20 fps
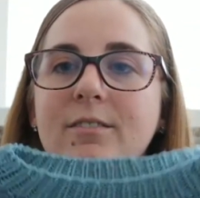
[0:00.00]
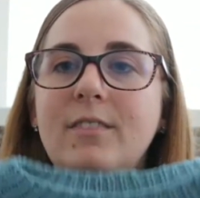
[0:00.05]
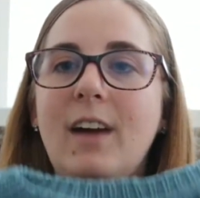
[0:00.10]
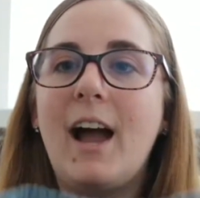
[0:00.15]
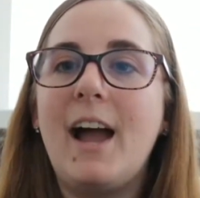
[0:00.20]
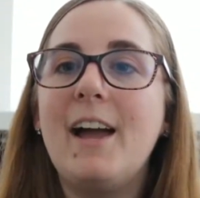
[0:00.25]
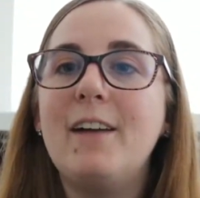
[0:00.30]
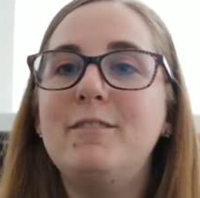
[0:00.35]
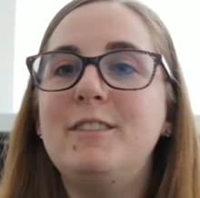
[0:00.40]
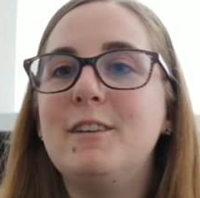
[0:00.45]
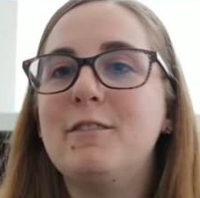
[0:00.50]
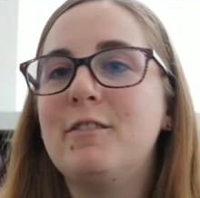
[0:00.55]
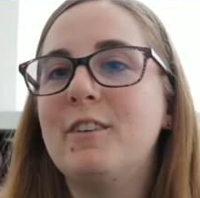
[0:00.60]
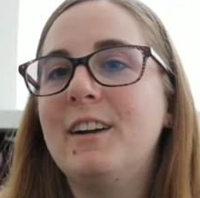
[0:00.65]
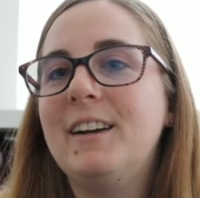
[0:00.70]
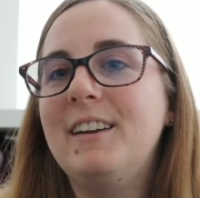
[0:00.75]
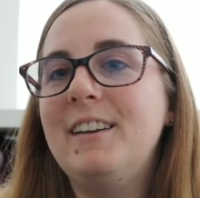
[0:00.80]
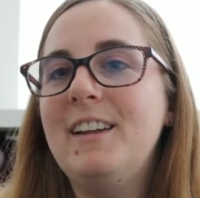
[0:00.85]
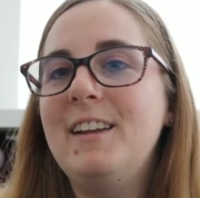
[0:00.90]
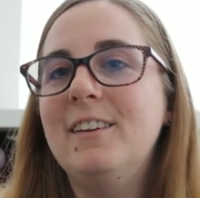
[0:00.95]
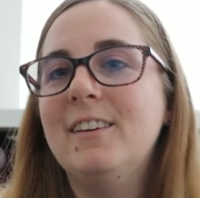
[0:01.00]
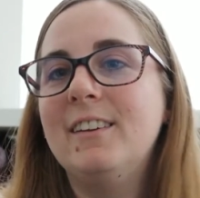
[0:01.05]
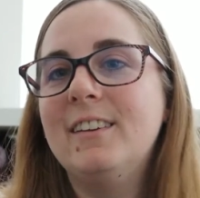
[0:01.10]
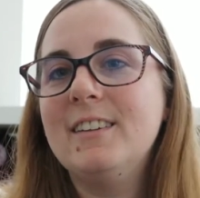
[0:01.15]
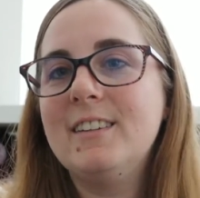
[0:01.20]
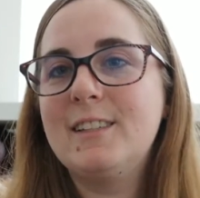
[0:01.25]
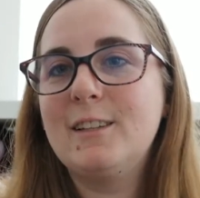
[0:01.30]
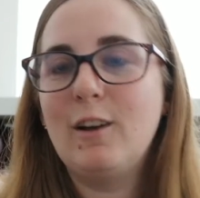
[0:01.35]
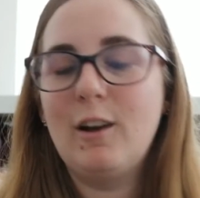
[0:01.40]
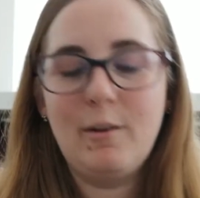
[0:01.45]
I have different
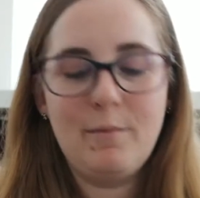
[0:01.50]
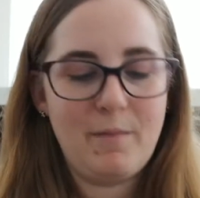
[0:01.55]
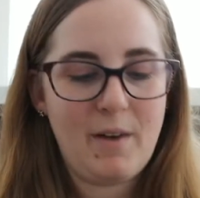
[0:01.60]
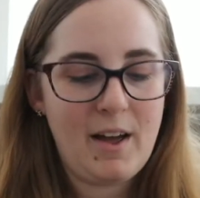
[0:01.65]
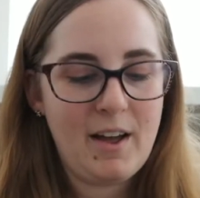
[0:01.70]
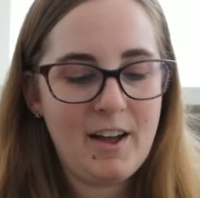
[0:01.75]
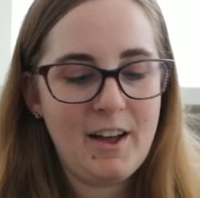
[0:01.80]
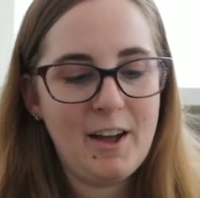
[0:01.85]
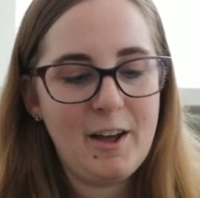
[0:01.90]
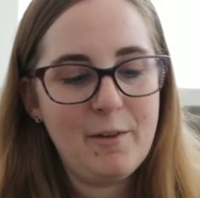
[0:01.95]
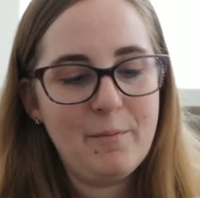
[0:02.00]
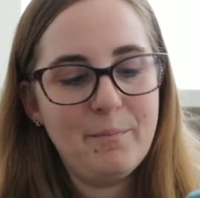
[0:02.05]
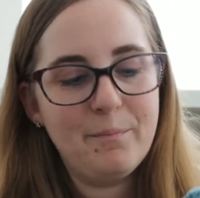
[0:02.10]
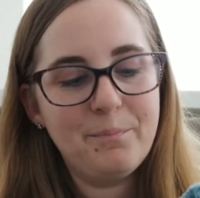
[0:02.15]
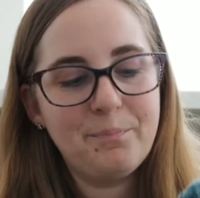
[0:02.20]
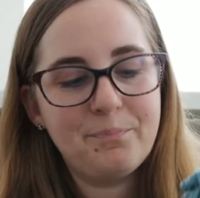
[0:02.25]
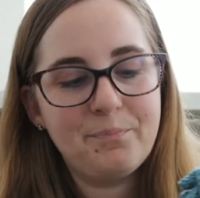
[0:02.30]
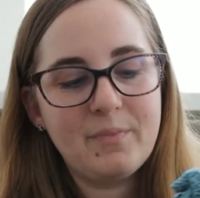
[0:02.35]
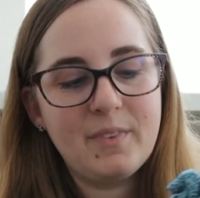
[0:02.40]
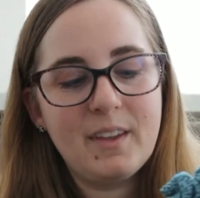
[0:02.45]
needles, so I'm, um,